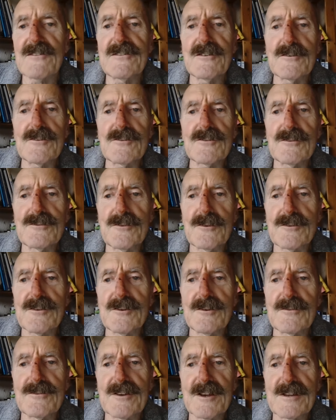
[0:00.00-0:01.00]
As long as you're not
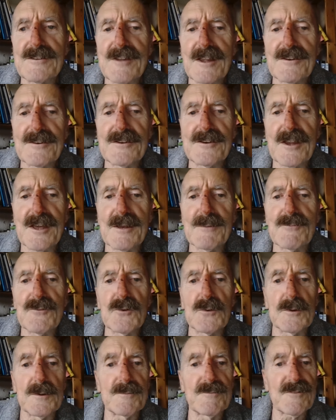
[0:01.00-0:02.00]
using another name
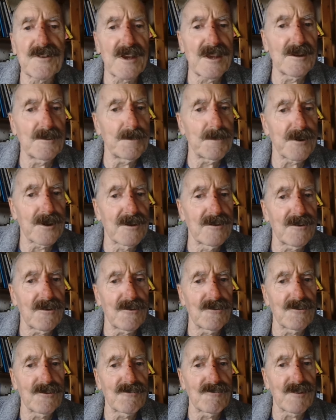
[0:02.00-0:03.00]
to obtain
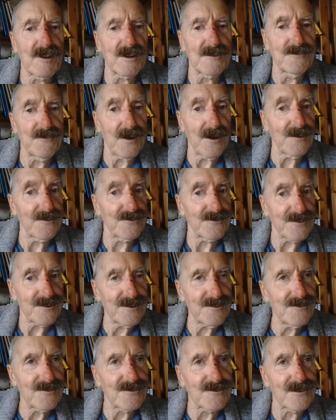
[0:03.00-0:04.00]
pecuniary
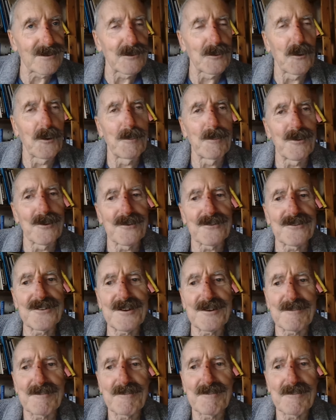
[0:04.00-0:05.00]
advantage, as the law puts
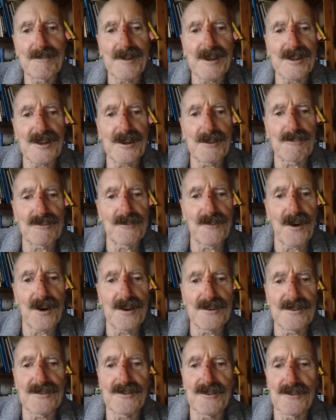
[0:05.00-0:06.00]
it, meaning
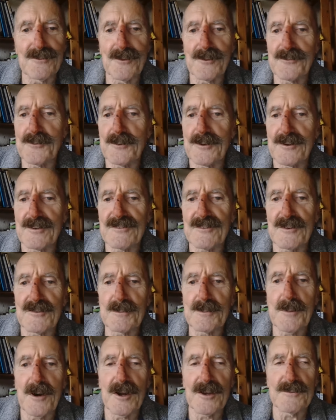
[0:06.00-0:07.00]
provided you're not doing so
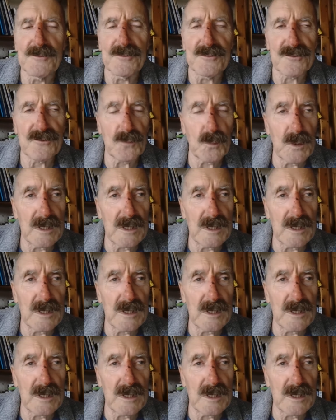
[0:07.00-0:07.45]
as part of a